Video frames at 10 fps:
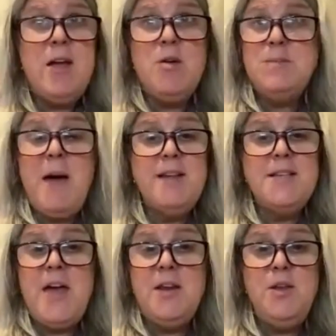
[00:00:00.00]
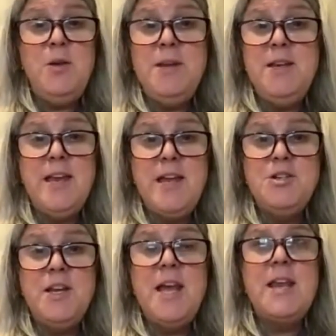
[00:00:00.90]
goes back to that human
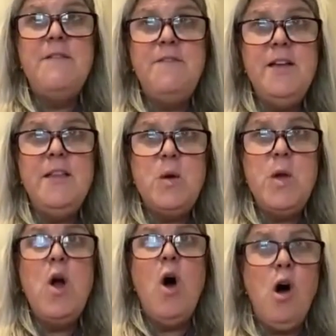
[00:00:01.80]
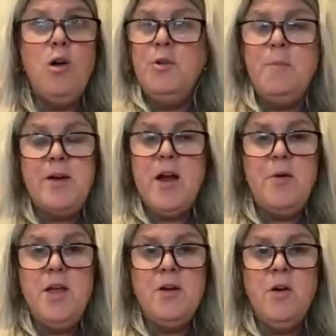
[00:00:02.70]
connection. And I feel like we all, no matter
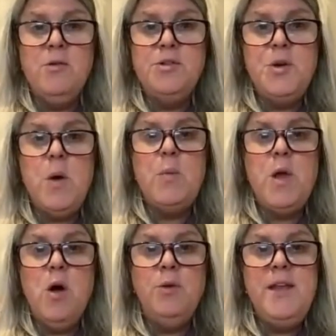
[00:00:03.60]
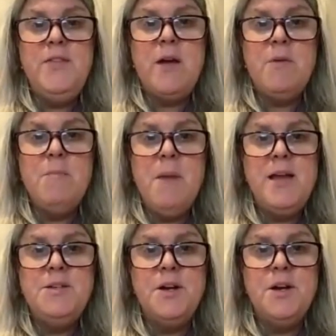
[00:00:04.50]
how young or old you are, we all need that
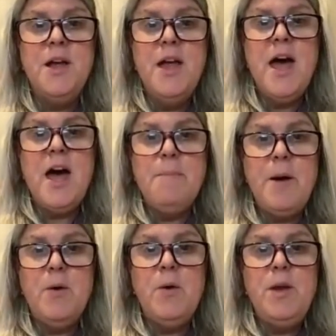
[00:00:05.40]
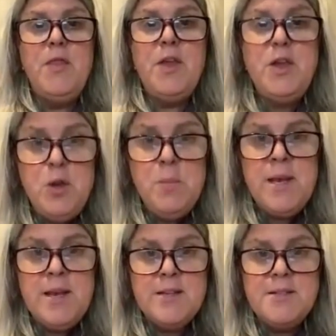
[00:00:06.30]
reminder about the
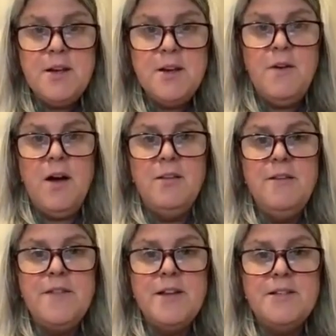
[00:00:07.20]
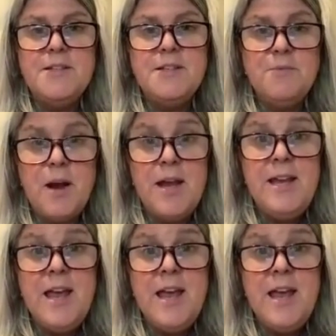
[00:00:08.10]
humanness of all of this, right?